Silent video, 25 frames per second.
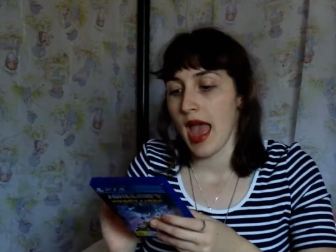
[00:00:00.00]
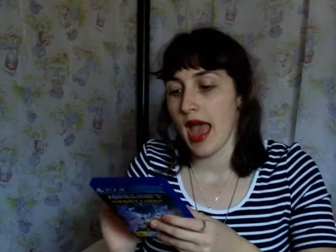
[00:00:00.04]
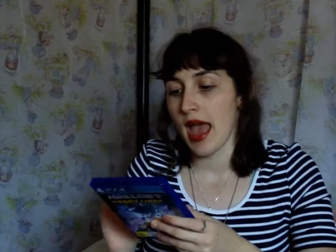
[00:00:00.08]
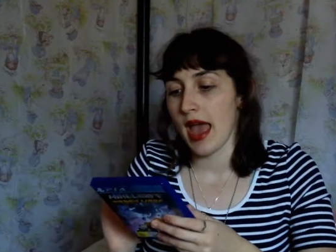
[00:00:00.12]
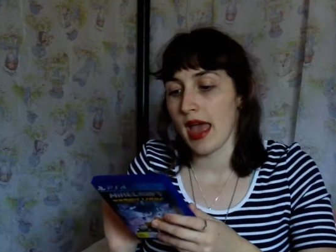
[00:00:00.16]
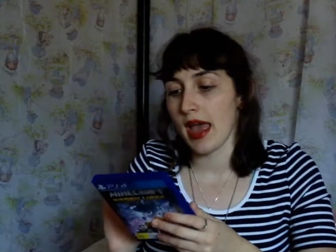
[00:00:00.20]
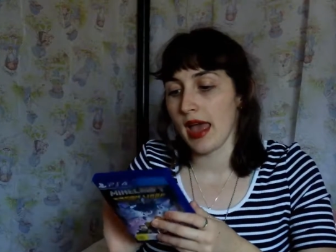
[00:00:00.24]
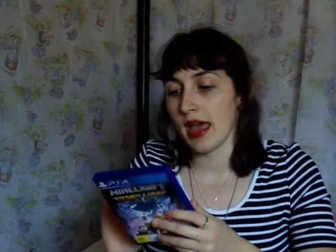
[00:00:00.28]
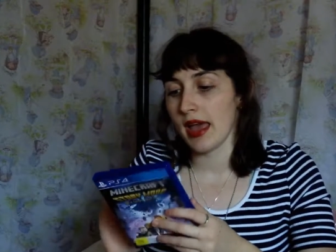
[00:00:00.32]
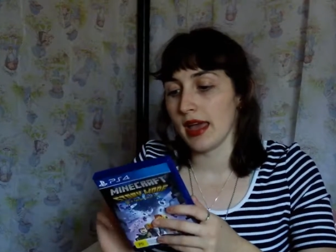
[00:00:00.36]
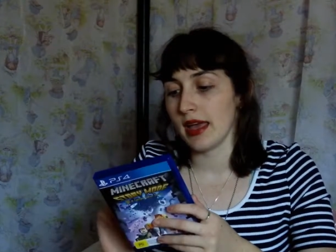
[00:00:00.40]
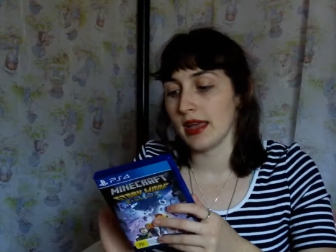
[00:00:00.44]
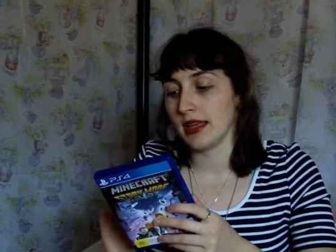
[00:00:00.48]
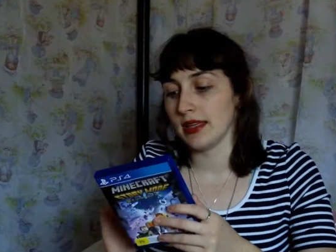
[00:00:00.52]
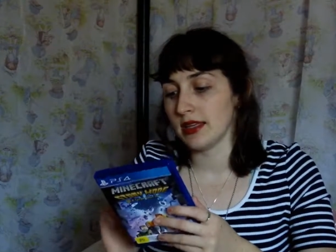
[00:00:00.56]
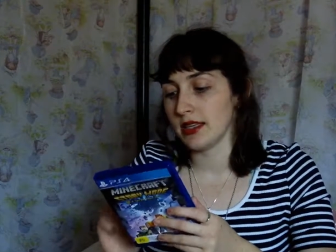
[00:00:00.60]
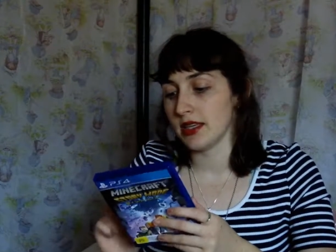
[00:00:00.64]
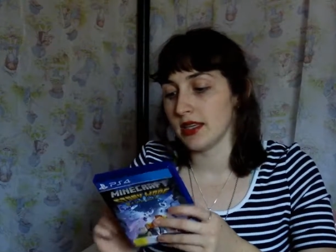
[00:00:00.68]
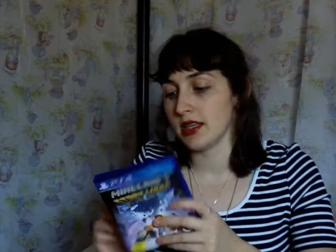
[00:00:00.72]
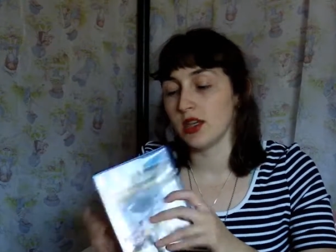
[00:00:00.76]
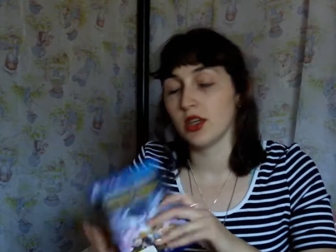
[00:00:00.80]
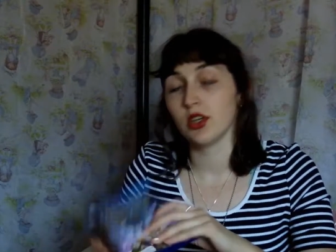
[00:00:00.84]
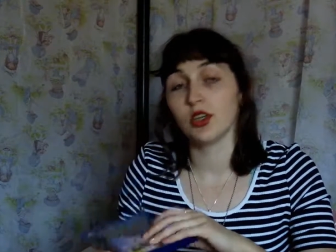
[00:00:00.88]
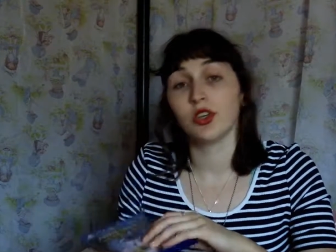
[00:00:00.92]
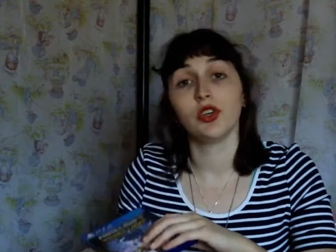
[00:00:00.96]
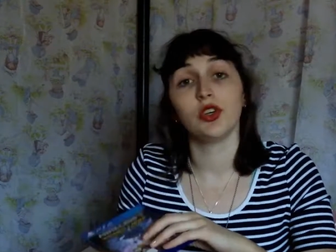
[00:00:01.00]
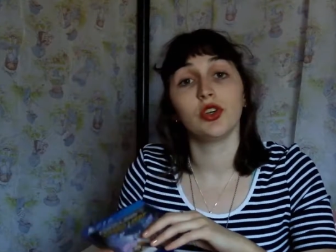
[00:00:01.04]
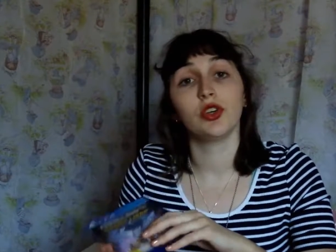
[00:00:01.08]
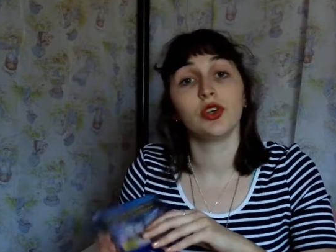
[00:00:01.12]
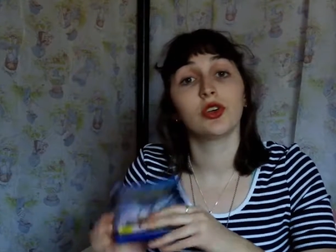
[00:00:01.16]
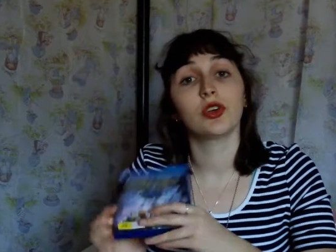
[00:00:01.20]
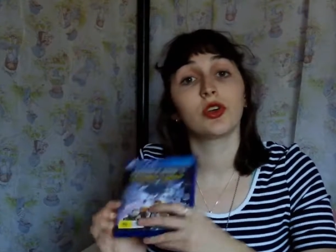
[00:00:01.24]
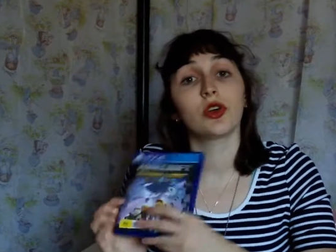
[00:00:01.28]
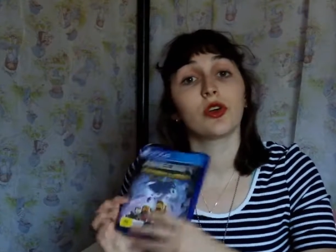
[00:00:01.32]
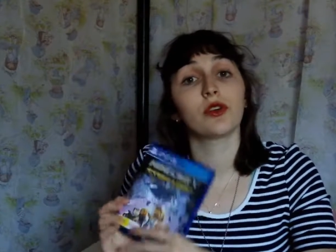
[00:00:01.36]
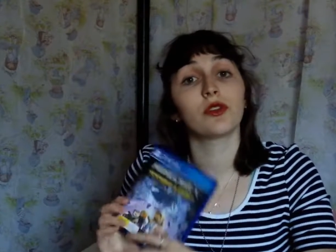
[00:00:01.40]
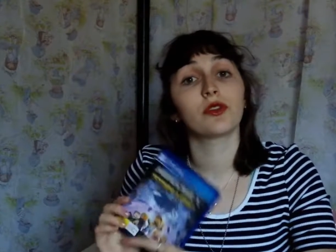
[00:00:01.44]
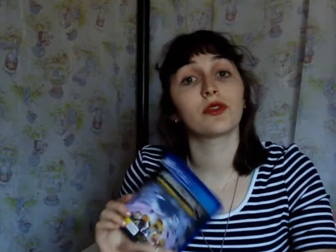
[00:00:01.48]
And you
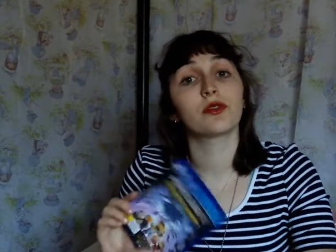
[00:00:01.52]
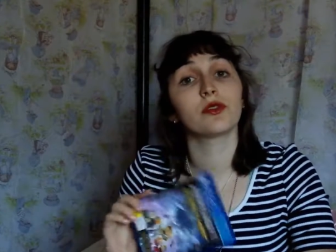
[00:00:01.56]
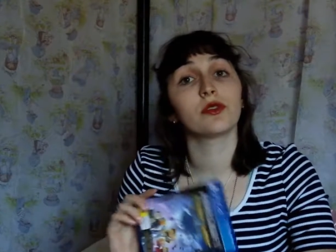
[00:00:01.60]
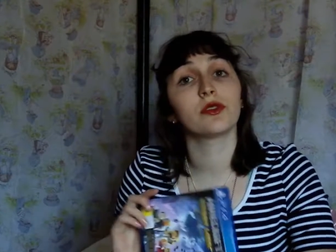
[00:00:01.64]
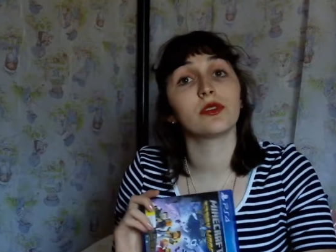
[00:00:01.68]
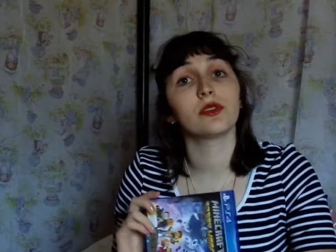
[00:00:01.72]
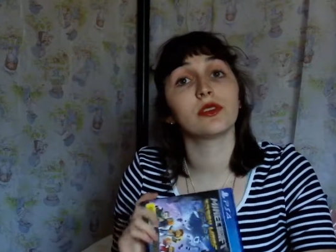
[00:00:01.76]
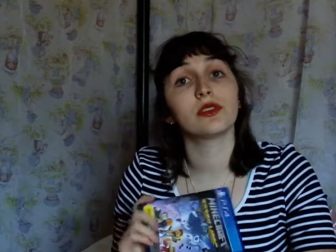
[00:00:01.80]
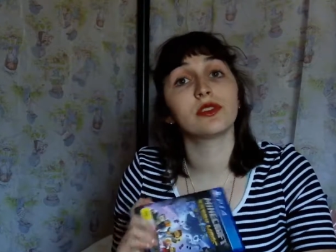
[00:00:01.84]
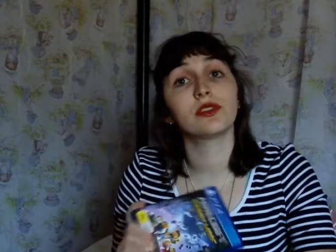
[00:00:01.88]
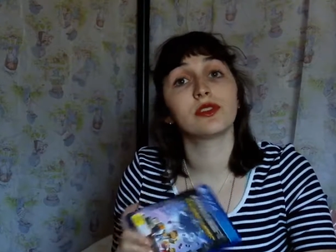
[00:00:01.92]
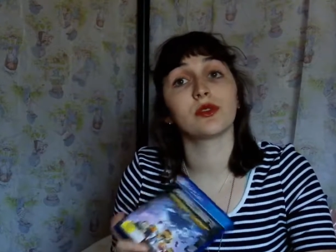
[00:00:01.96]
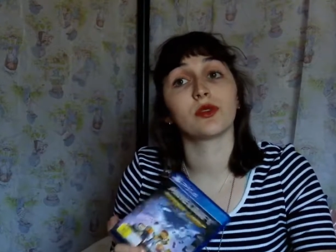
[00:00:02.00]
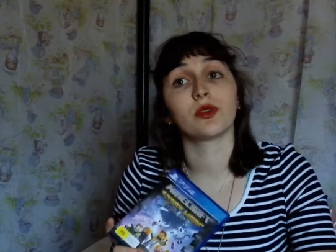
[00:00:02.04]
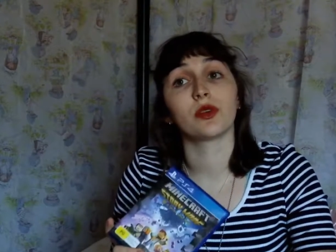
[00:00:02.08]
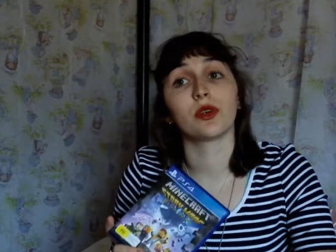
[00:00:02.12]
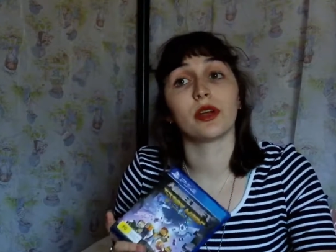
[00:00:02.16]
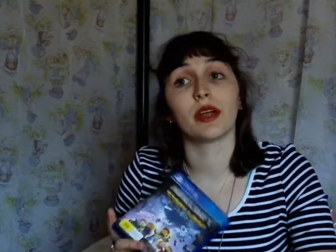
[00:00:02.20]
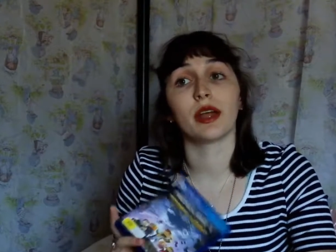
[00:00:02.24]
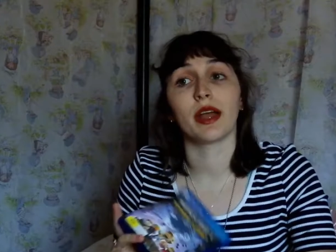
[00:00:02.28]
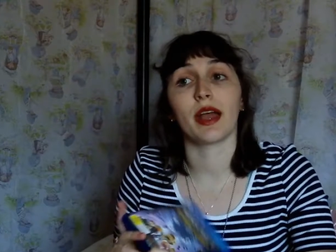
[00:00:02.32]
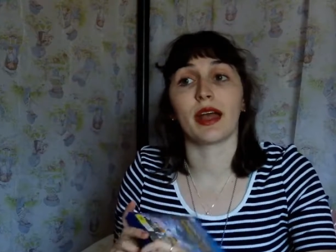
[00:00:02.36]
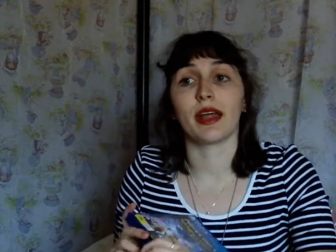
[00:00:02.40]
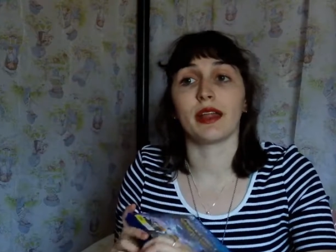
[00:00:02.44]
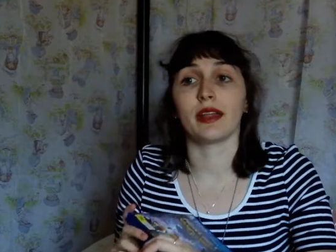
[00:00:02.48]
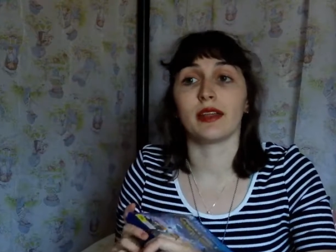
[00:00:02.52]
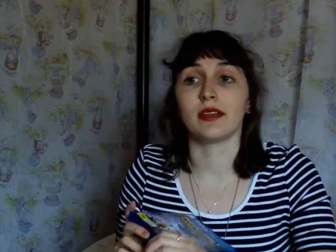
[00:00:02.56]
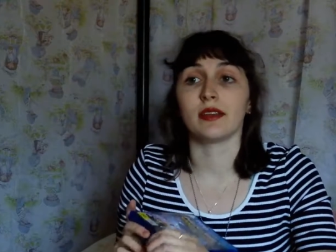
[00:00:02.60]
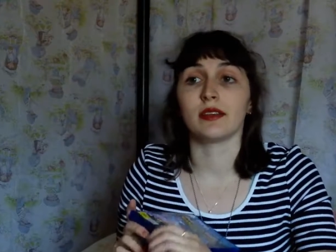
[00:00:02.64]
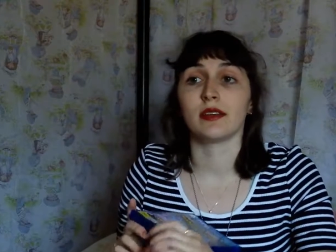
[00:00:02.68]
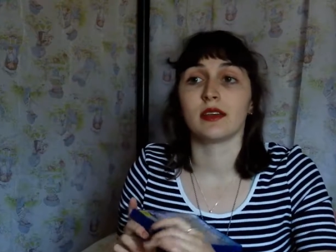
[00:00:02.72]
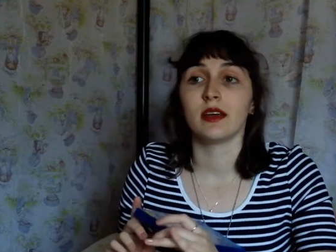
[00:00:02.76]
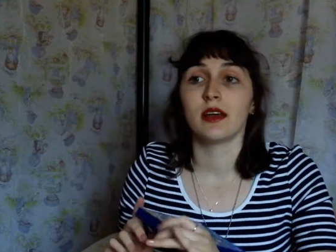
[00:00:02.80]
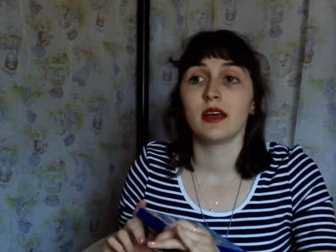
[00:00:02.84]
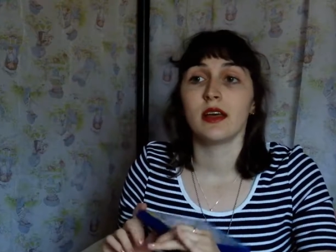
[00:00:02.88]
go through the story, and